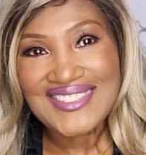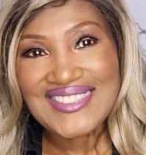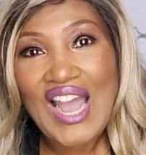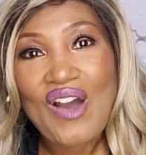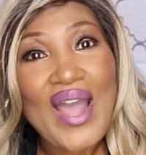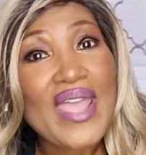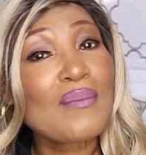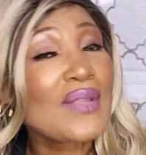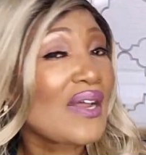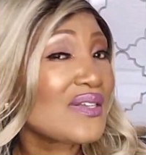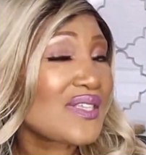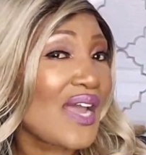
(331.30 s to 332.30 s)
Now, I am
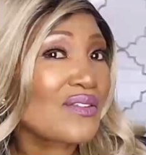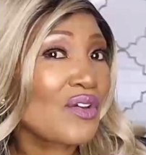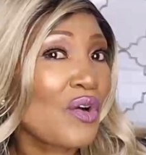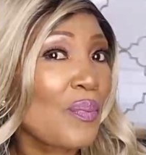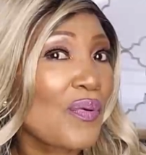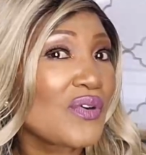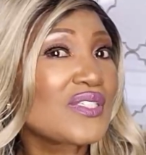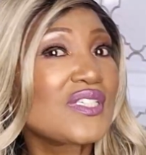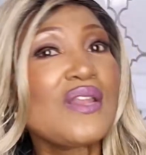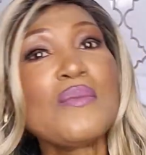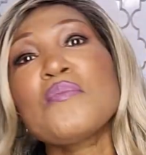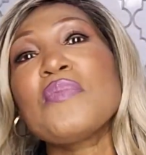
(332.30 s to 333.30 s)
not a technical
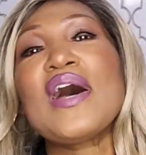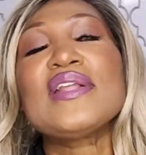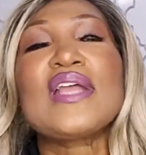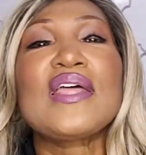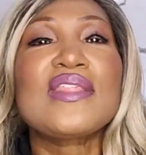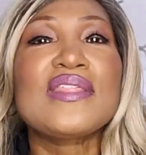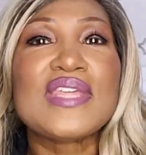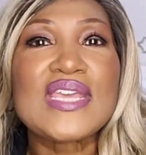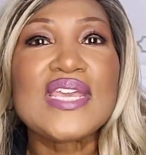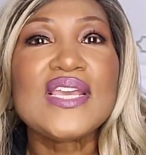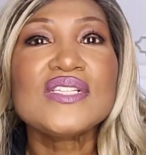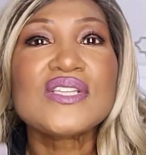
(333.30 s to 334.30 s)
person, but
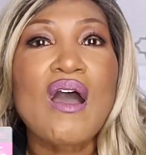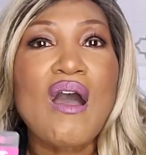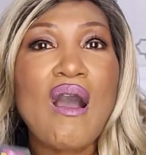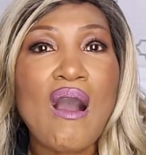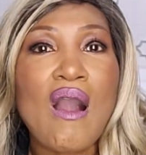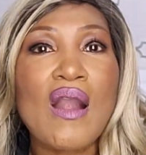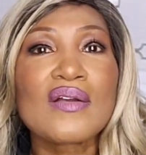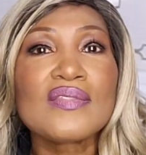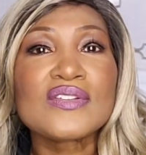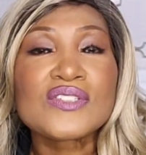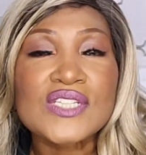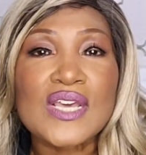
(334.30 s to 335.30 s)
these are
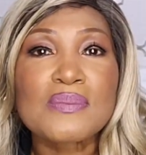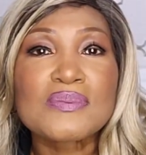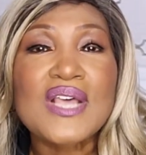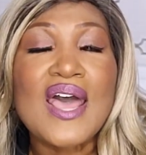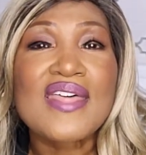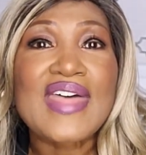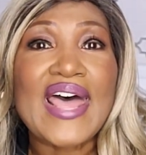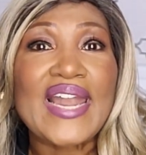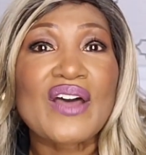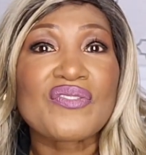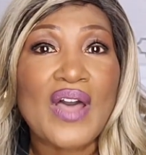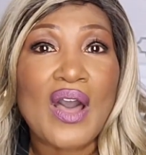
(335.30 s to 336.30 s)
the tips that
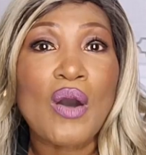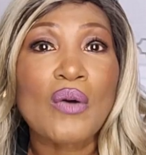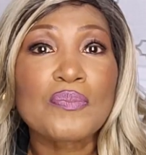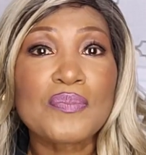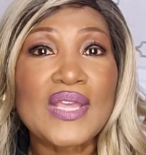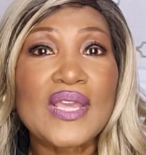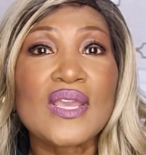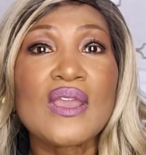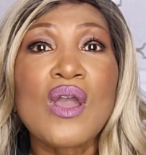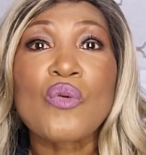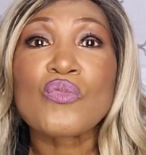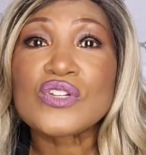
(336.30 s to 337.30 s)
have helped
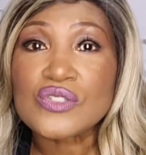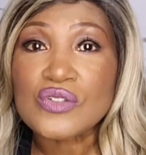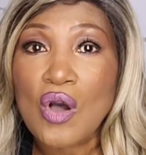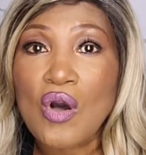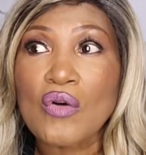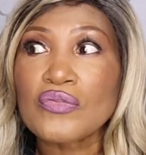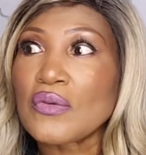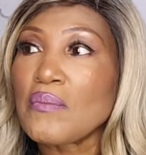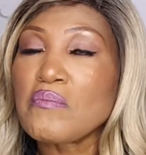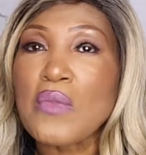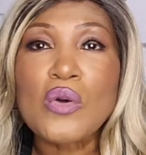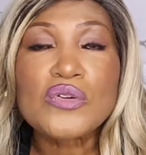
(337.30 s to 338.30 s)
me resolve
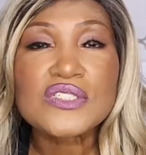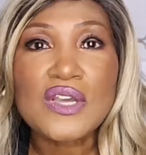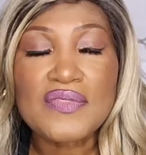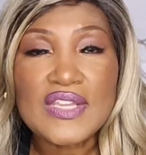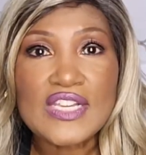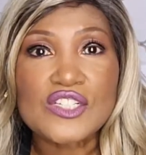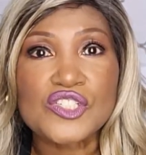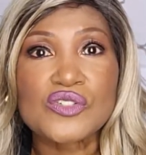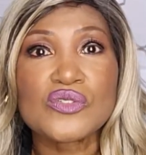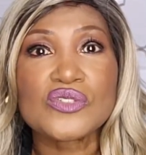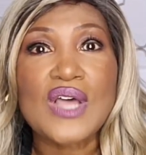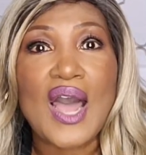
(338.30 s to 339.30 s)
most of the
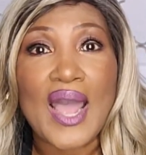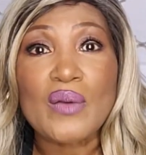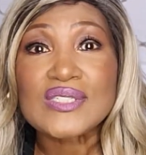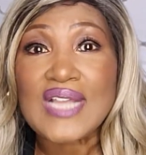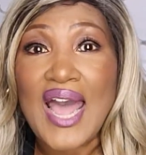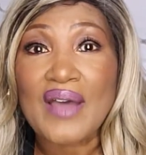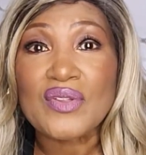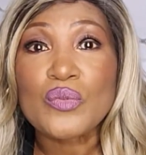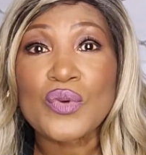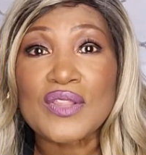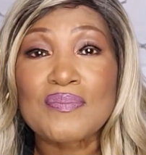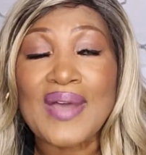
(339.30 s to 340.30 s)
issues I was
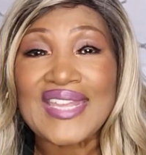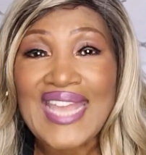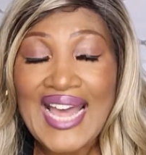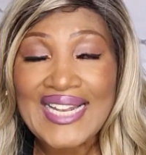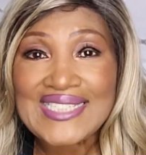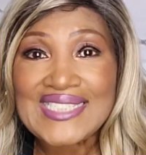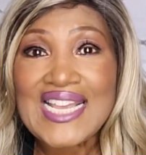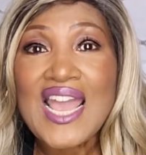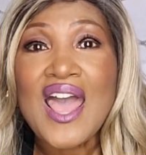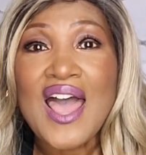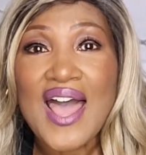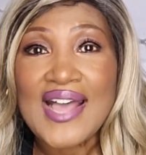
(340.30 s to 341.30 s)
having with my Galaxy
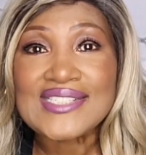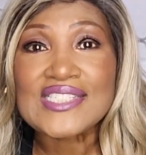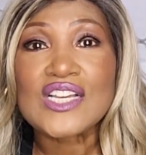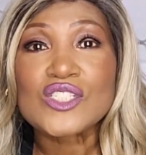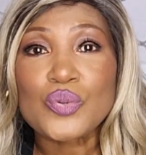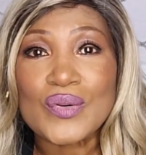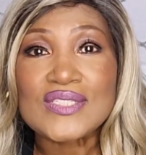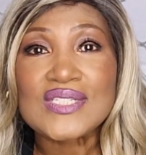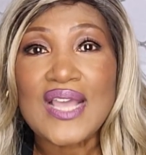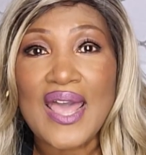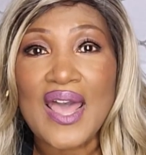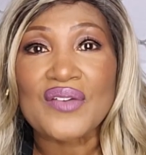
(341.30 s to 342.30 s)

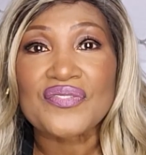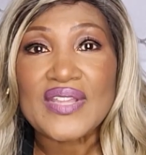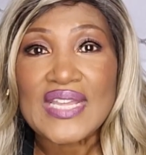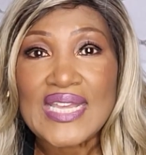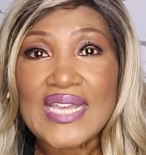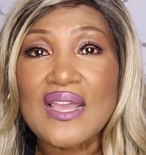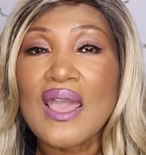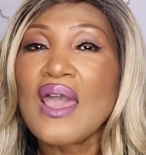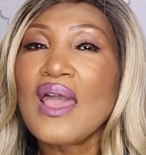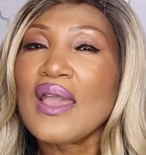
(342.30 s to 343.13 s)
S20 FE